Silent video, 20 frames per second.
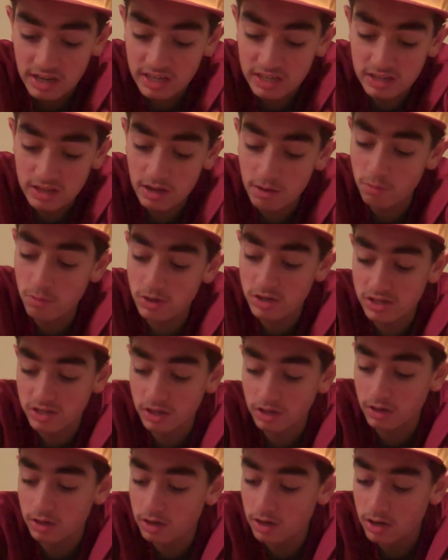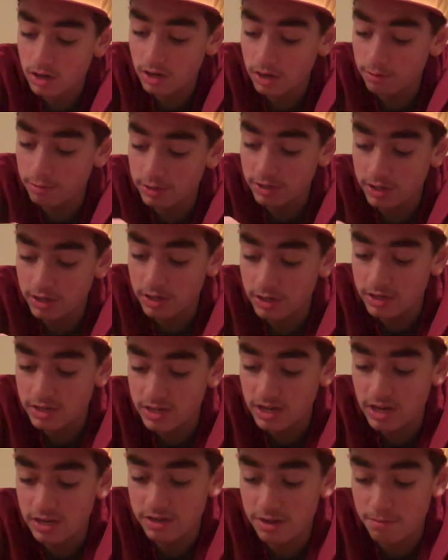It was a good
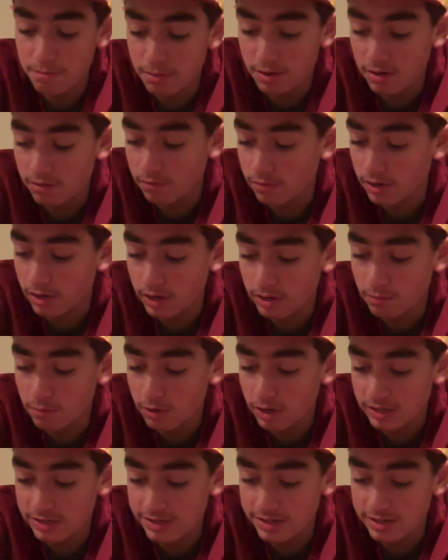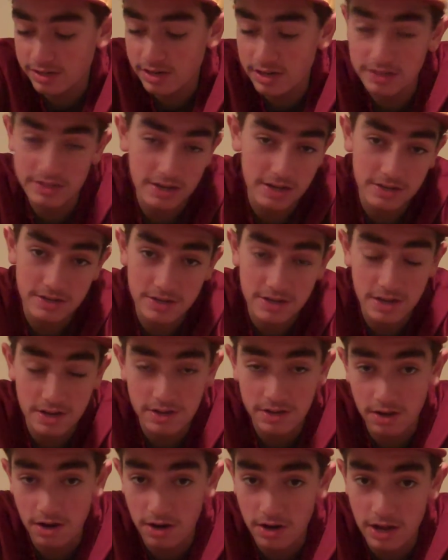season, but it really wasn't, as
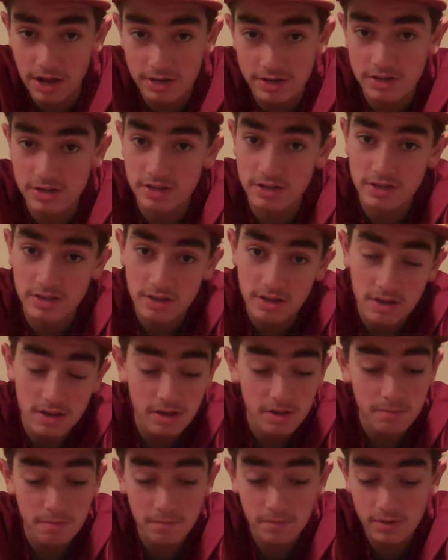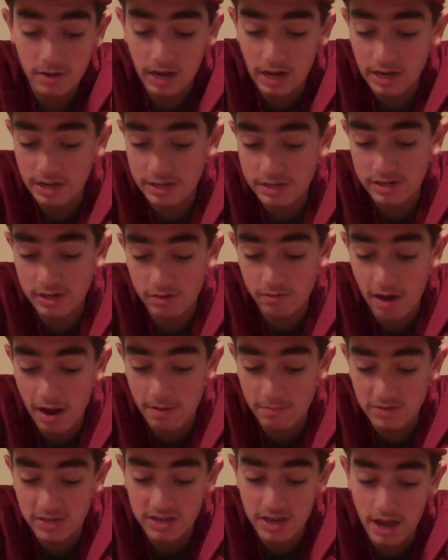HTTR Nation on
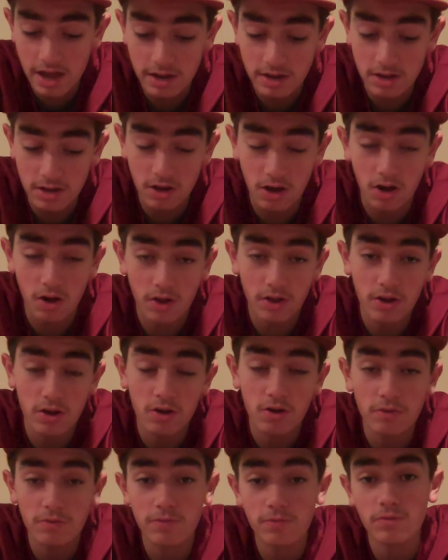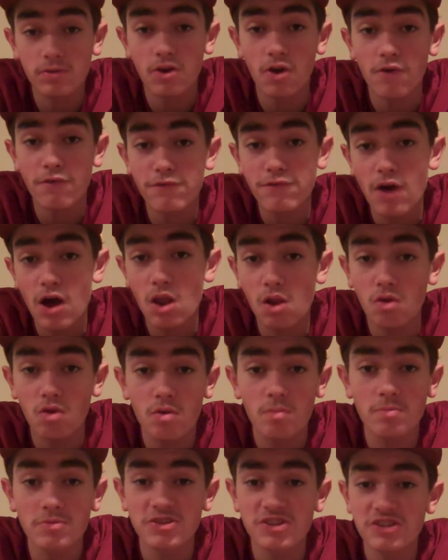Instagram said. Y'all can all go
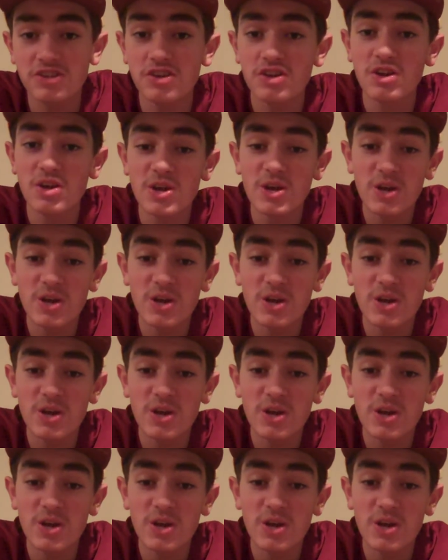follow him as